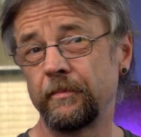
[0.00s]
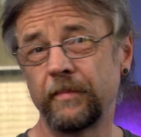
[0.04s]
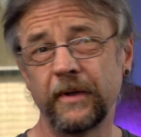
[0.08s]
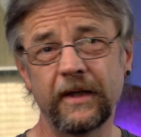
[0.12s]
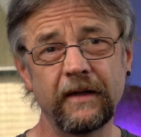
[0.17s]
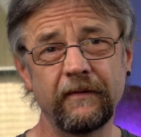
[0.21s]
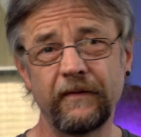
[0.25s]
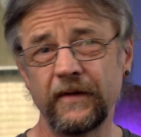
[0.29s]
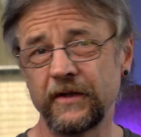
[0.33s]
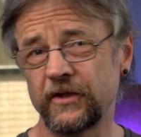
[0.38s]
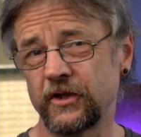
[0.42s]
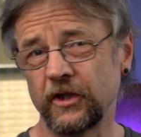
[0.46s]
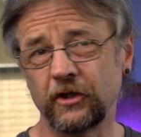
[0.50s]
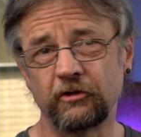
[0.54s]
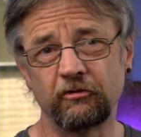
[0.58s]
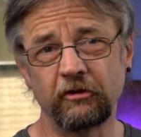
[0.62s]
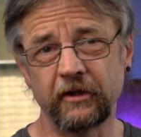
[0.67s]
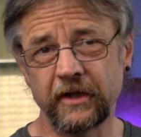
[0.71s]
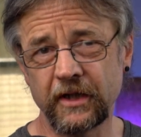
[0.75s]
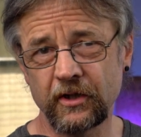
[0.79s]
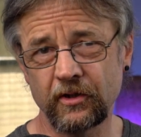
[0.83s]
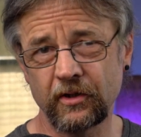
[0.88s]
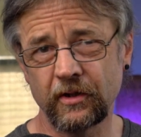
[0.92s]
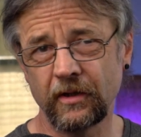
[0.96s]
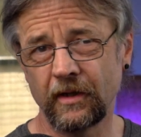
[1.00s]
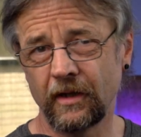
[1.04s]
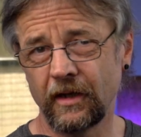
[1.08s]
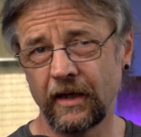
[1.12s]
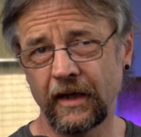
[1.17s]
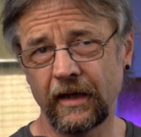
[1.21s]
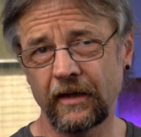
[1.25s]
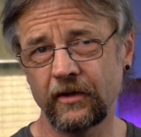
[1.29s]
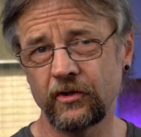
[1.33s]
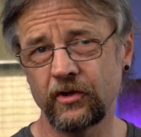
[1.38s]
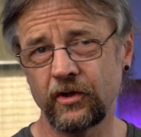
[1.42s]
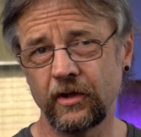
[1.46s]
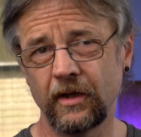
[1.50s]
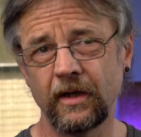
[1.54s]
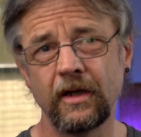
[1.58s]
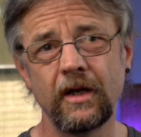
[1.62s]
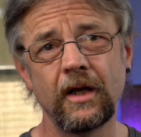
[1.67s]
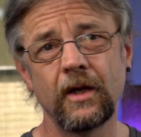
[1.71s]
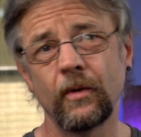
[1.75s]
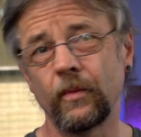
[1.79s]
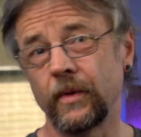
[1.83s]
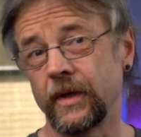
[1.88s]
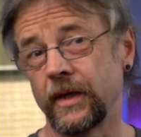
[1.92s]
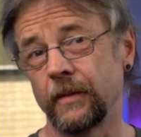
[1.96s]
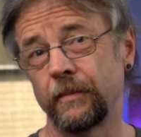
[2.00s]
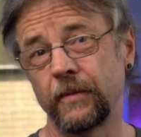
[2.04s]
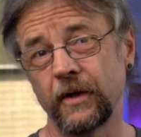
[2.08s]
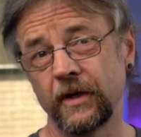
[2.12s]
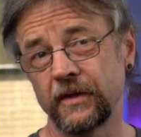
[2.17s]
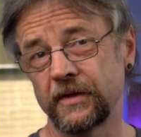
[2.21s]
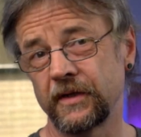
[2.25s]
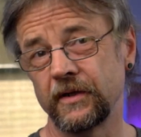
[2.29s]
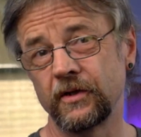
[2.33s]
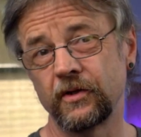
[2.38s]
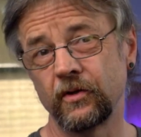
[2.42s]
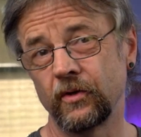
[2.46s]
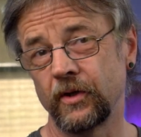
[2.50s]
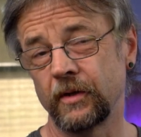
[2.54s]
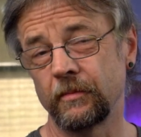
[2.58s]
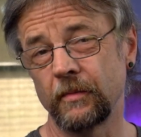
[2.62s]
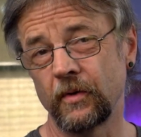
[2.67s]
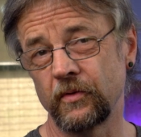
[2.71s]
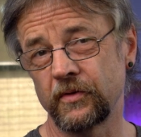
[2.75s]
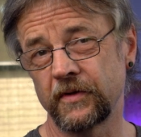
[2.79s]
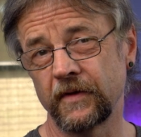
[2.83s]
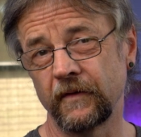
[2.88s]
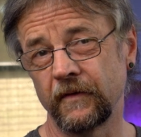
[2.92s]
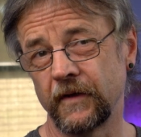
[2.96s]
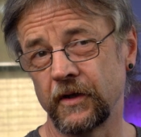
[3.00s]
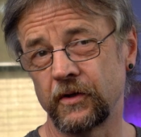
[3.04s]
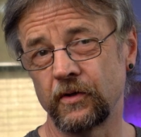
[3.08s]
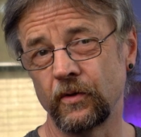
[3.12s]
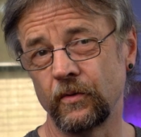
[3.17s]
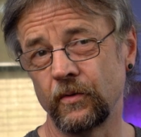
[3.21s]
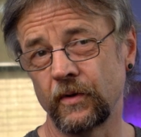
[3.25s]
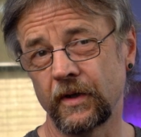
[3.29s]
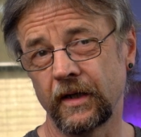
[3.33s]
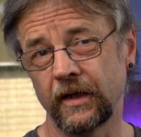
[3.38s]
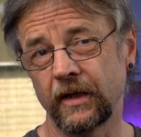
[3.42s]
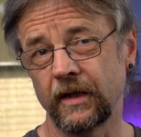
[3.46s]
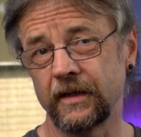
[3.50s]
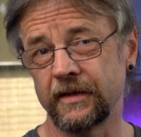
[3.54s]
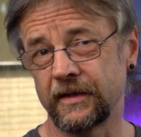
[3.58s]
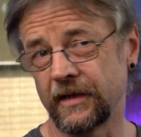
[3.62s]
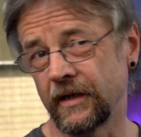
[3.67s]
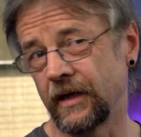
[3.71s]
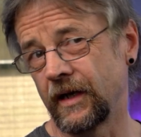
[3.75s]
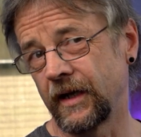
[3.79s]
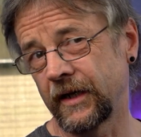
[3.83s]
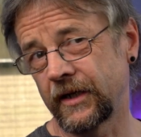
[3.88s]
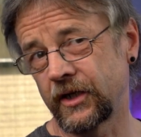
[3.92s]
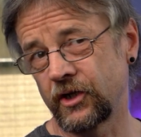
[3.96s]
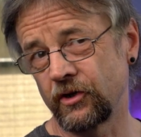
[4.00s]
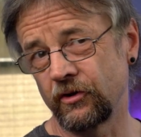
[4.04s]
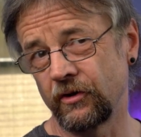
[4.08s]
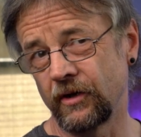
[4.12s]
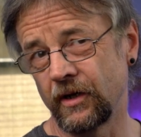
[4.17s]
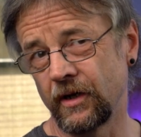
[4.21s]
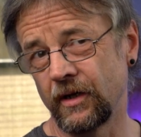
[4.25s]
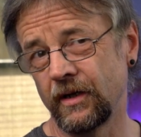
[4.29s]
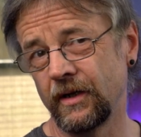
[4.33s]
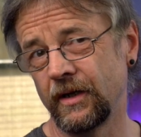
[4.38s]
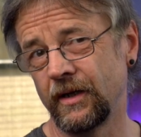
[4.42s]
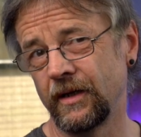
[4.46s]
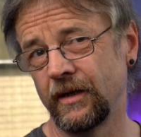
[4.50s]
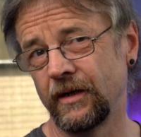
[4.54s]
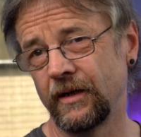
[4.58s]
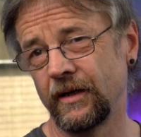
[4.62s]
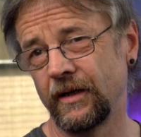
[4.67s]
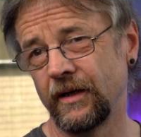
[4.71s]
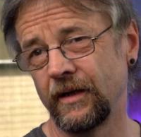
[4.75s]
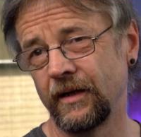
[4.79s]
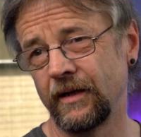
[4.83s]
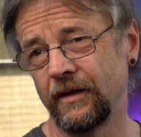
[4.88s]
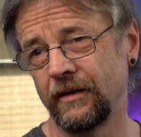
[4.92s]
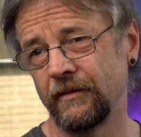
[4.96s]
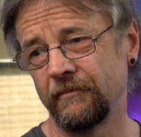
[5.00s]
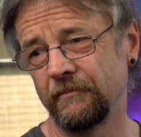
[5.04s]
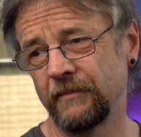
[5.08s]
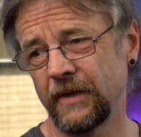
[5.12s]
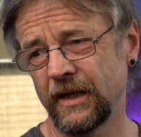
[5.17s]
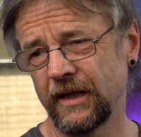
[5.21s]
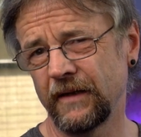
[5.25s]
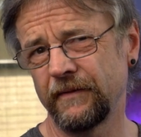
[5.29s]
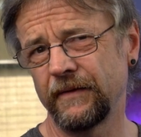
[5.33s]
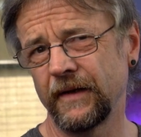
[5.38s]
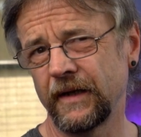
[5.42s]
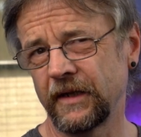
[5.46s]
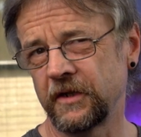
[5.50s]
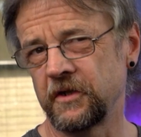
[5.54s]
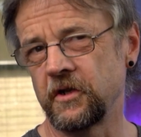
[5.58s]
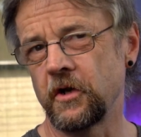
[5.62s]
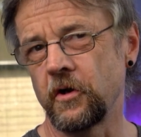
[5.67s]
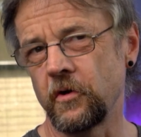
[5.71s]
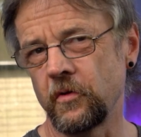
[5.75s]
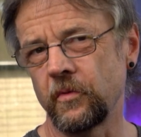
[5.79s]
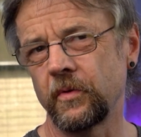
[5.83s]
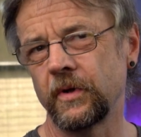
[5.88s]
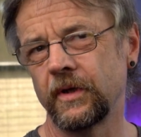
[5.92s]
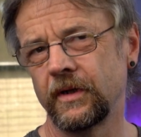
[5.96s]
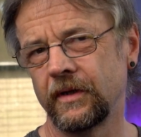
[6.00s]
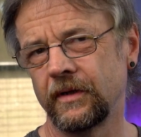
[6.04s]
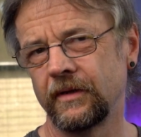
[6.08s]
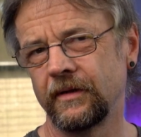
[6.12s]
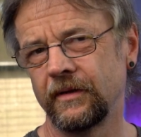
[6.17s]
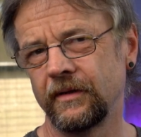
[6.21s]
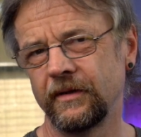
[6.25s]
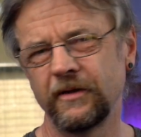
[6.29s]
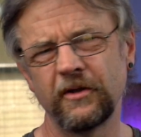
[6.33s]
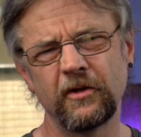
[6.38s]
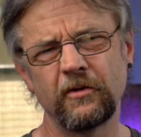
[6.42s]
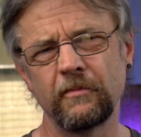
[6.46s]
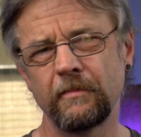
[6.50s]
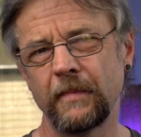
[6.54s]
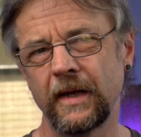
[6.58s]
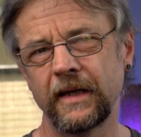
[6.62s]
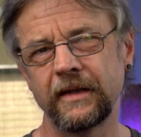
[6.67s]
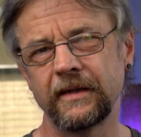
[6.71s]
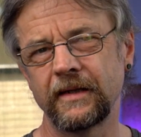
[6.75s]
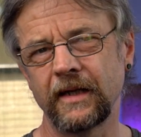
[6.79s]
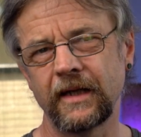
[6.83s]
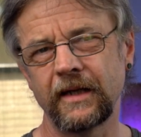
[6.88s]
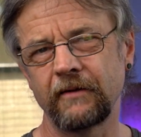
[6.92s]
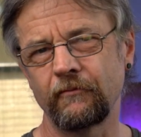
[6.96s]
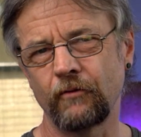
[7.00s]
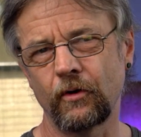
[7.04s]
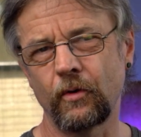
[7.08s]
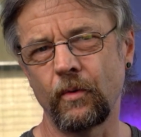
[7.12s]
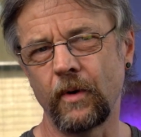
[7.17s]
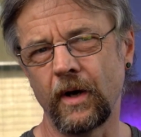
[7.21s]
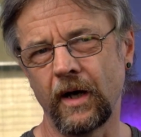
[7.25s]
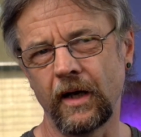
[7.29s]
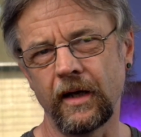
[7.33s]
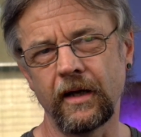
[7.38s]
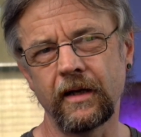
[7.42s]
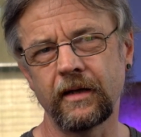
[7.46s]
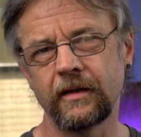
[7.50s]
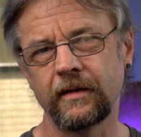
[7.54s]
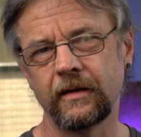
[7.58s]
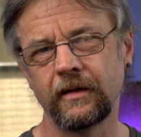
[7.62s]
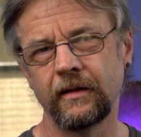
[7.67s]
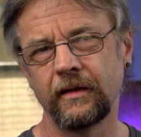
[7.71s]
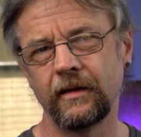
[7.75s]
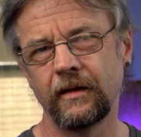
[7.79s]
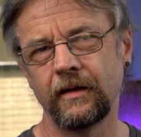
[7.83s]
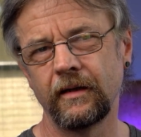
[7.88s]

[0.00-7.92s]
But if it's your traditional lecture where the person doing most of the talking is the lecturer, then I think no mandate required.